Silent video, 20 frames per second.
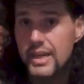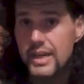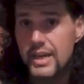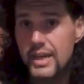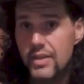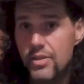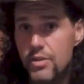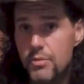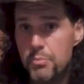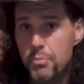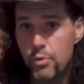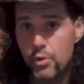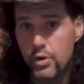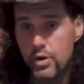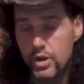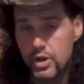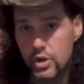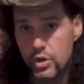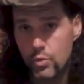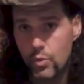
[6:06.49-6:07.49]
in the
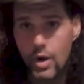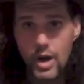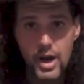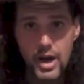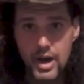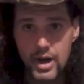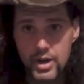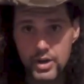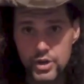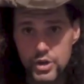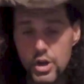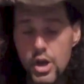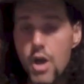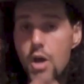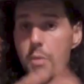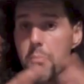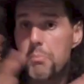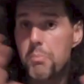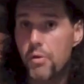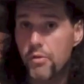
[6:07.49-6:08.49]
British Raj
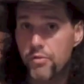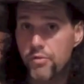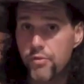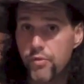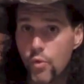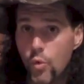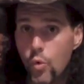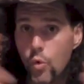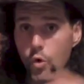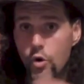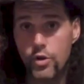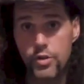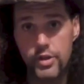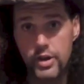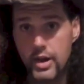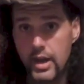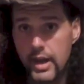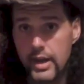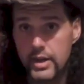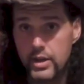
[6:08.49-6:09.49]
before the
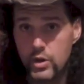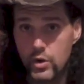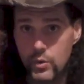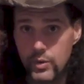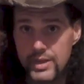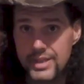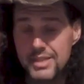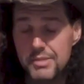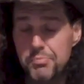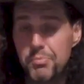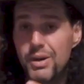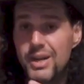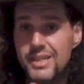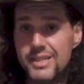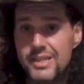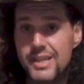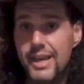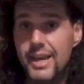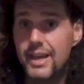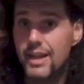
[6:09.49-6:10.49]
Nitro
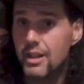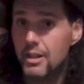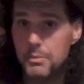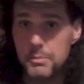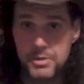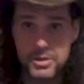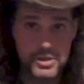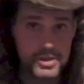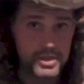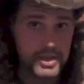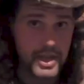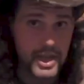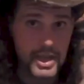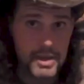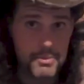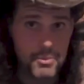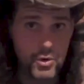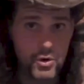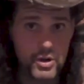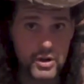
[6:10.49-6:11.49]
Express calibers
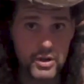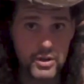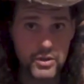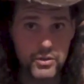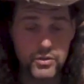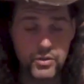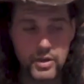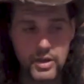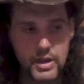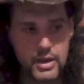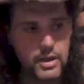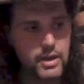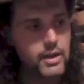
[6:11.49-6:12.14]
came onto the scene.